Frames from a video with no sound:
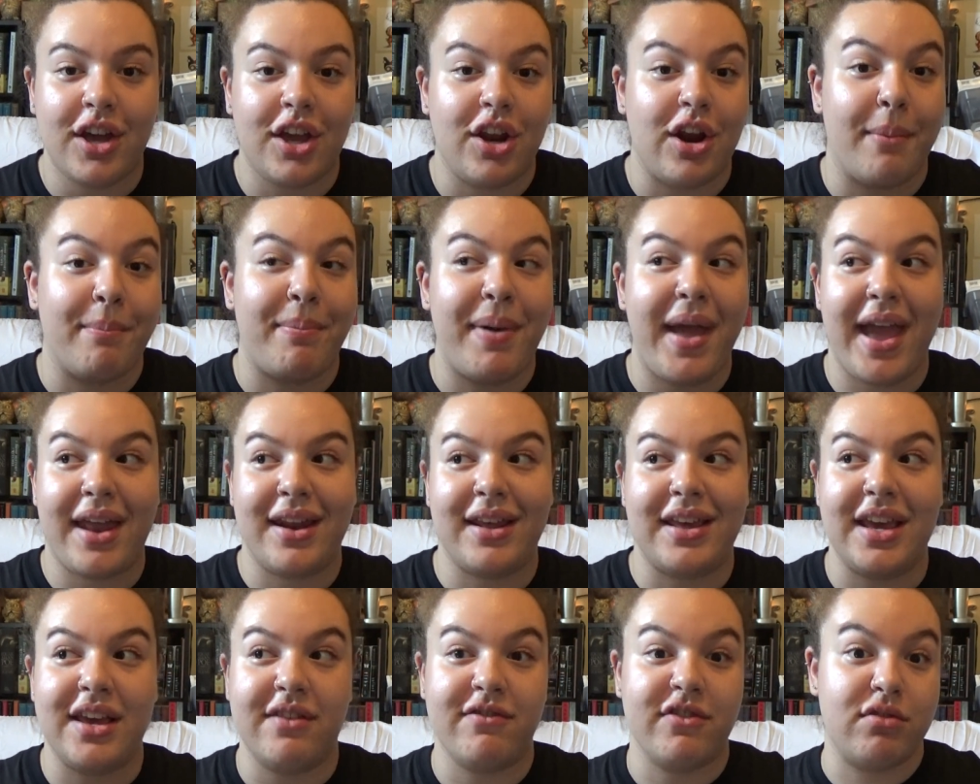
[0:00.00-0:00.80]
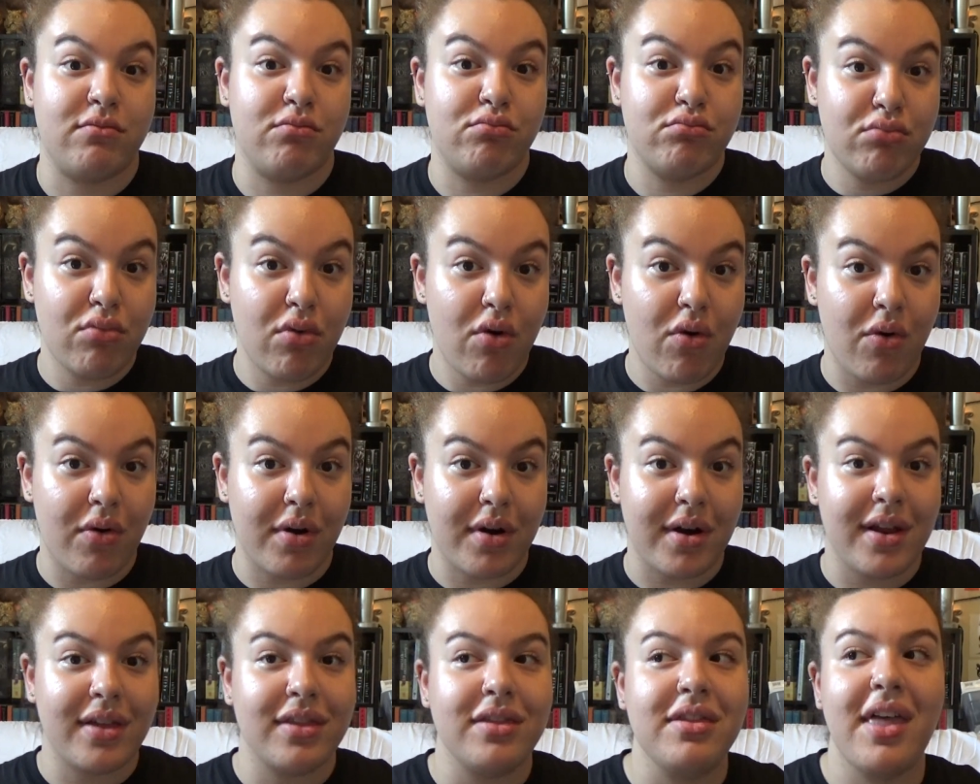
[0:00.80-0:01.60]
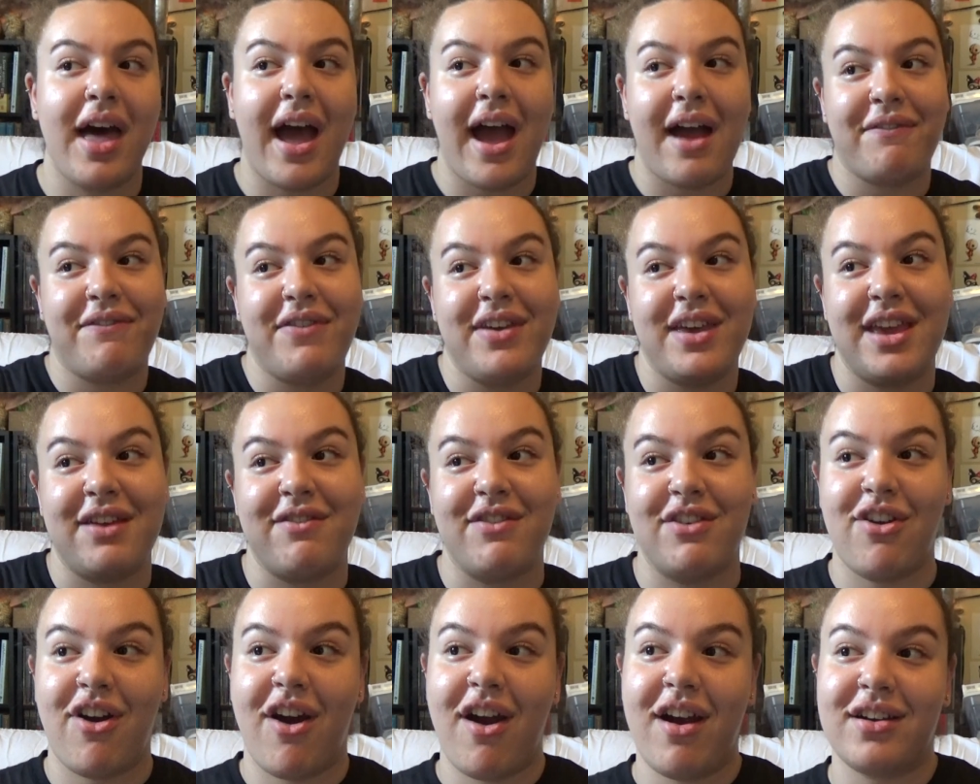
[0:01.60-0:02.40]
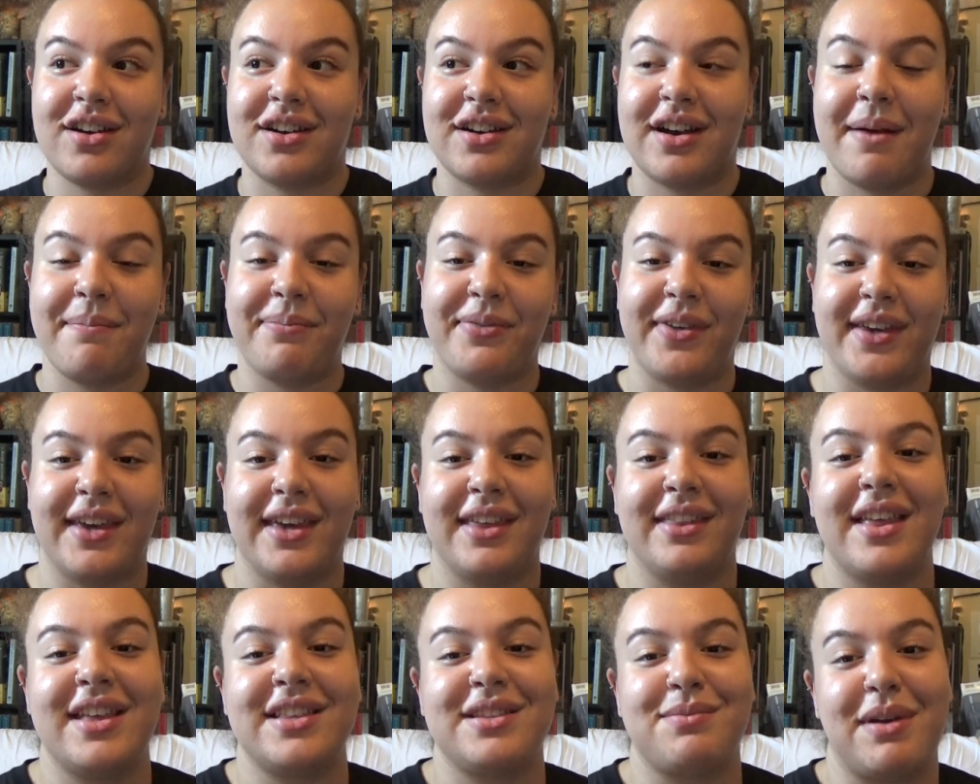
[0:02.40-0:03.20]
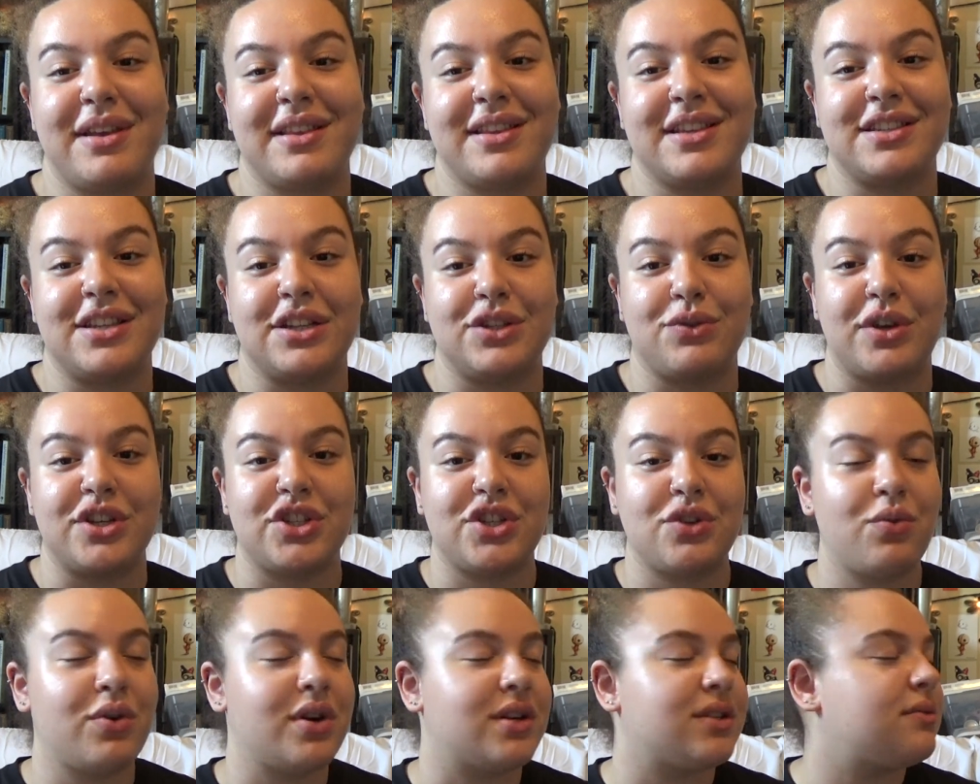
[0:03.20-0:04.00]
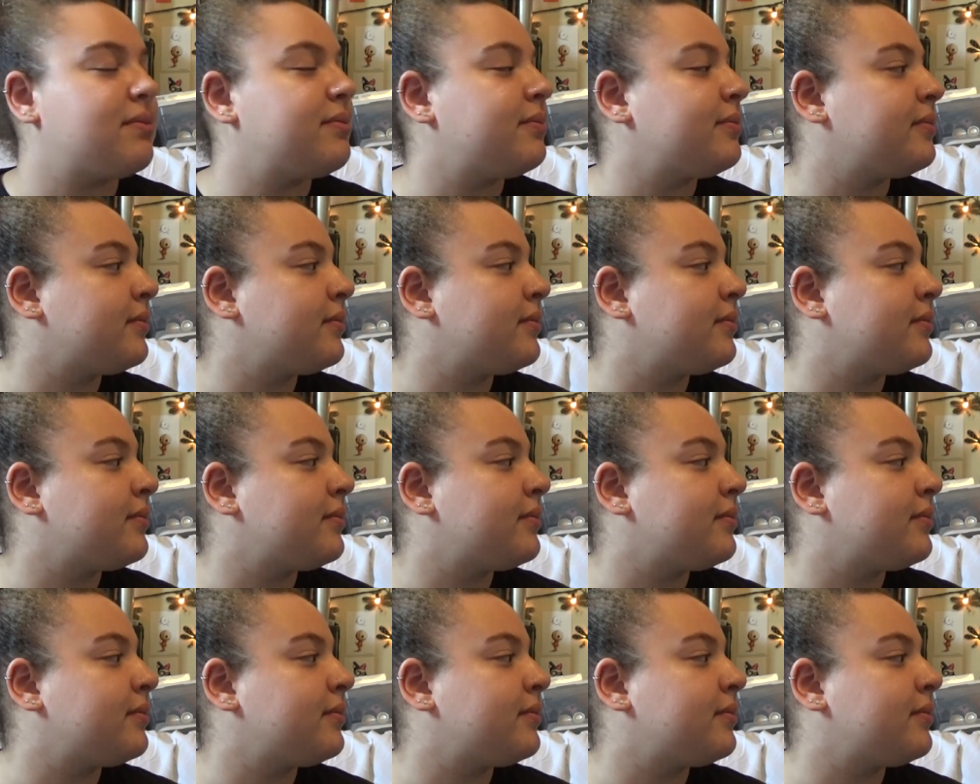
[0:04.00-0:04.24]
You know, I'm panicking even more. I'm laughing even harder. I'm thinking, let's make the situation worse.